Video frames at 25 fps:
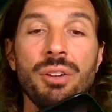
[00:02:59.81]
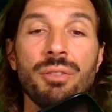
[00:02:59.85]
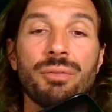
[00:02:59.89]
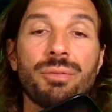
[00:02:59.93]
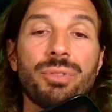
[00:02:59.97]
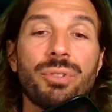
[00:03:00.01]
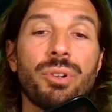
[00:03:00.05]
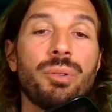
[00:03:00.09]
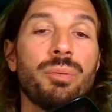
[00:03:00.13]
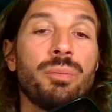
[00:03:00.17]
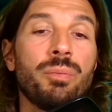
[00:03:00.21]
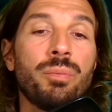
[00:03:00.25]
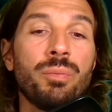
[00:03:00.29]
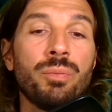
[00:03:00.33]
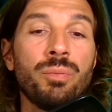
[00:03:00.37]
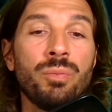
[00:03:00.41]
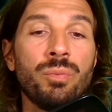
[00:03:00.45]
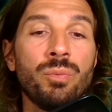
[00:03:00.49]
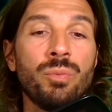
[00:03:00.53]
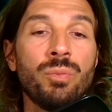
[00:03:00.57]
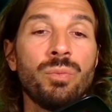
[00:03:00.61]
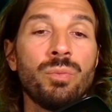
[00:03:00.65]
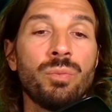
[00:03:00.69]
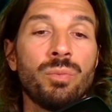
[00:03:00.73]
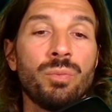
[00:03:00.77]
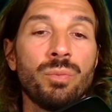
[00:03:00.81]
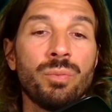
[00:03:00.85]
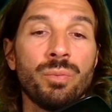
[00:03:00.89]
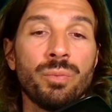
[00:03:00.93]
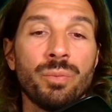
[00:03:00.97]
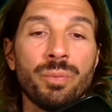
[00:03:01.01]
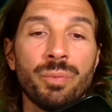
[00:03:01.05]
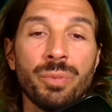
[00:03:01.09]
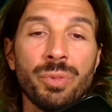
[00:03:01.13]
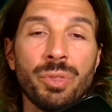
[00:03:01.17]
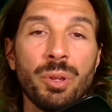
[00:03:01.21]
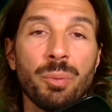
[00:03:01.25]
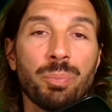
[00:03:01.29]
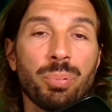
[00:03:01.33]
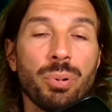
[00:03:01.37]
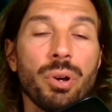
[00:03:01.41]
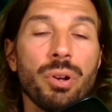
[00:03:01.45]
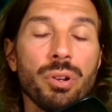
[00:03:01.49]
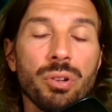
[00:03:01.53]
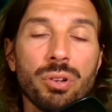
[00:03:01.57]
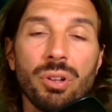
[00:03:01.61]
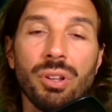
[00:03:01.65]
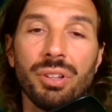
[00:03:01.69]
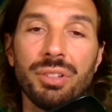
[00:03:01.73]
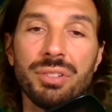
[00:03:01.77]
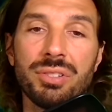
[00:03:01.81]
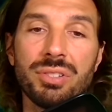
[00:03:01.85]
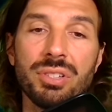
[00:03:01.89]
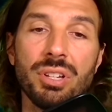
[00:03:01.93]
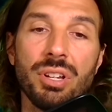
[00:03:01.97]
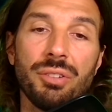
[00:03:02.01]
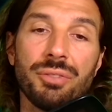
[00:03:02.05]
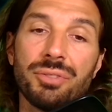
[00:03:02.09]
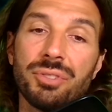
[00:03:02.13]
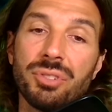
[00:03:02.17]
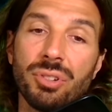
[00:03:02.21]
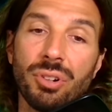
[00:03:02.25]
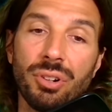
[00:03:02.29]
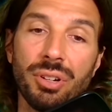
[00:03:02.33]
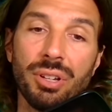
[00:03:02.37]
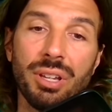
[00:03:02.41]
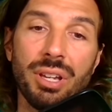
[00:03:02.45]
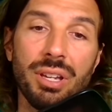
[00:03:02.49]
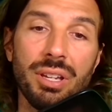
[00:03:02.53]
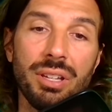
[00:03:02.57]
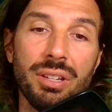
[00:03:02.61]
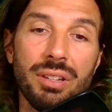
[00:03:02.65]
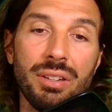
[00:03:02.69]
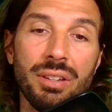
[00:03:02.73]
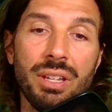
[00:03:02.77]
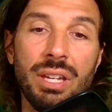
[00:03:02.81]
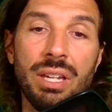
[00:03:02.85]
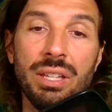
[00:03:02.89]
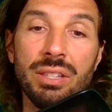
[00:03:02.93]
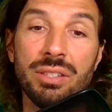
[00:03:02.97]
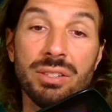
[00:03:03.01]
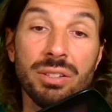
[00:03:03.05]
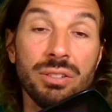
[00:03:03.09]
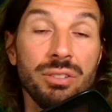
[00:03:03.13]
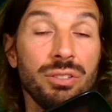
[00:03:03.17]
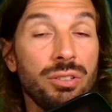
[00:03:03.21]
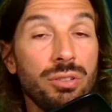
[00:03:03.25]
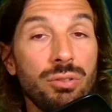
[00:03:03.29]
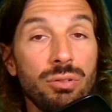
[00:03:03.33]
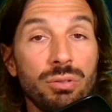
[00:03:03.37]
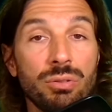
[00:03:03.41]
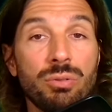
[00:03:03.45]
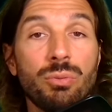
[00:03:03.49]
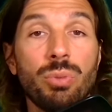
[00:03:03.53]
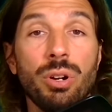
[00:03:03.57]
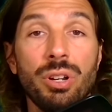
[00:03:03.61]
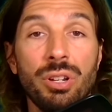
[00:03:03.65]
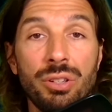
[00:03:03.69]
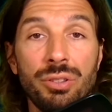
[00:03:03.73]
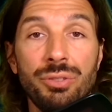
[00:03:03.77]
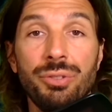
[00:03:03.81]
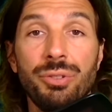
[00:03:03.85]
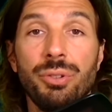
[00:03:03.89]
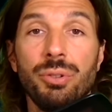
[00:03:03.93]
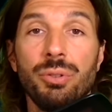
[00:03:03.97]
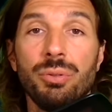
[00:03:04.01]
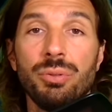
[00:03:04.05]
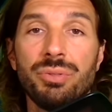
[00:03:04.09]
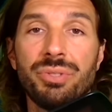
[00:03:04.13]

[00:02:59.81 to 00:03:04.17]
From the protocol itself, Stargate, it's a new, quite a new